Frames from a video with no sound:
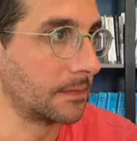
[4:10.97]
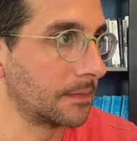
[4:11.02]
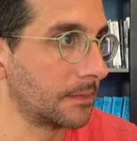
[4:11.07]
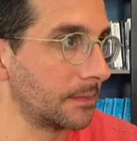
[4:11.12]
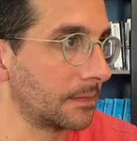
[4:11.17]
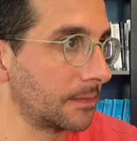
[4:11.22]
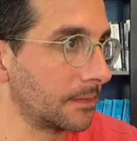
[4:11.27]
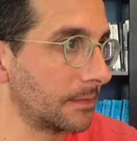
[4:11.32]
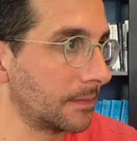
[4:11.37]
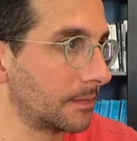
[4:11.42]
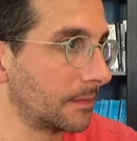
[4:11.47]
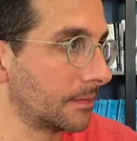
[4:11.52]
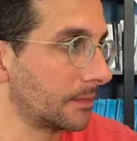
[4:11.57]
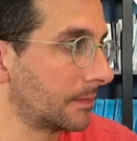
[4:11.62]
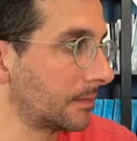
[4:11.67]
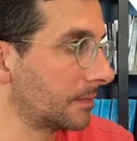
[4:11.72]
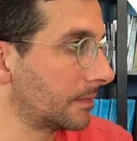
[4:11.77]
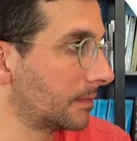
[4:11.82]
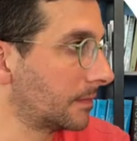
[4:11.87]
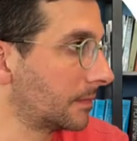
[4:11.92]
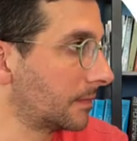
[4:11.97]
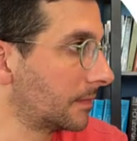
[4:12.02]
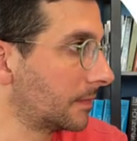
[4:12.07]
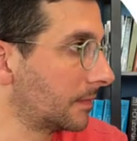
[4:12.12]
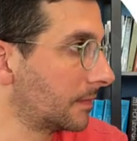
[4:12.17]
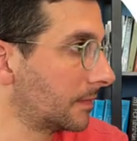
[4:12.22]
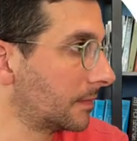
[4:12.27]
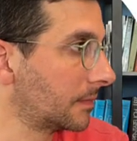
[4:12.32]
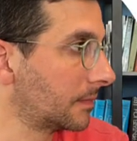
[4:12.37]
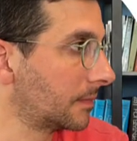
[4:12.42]

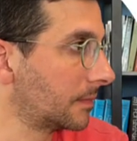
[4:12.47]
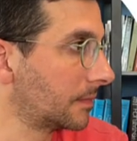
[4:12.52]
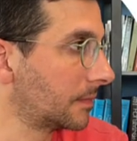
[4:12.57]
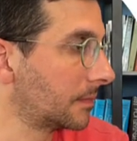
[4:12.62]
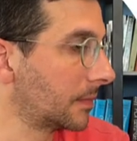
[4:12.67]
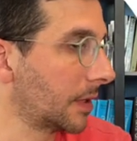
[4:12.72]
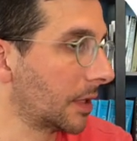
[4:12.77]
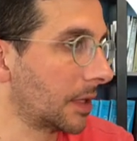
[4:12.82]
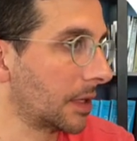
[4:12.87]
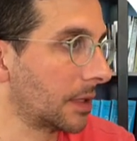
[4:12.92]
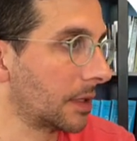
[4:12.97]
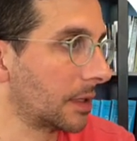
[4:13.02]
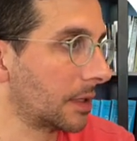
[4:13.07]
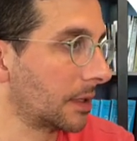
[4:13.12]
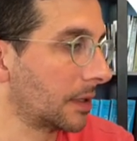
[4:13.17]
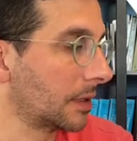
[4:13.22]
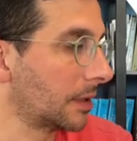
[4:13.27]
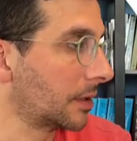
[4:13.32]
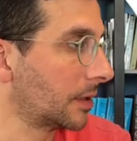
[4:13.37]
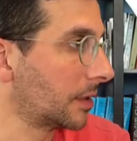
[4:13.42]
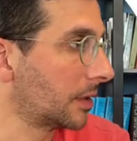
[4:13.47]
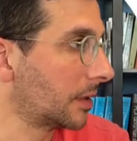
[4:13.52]
(silence)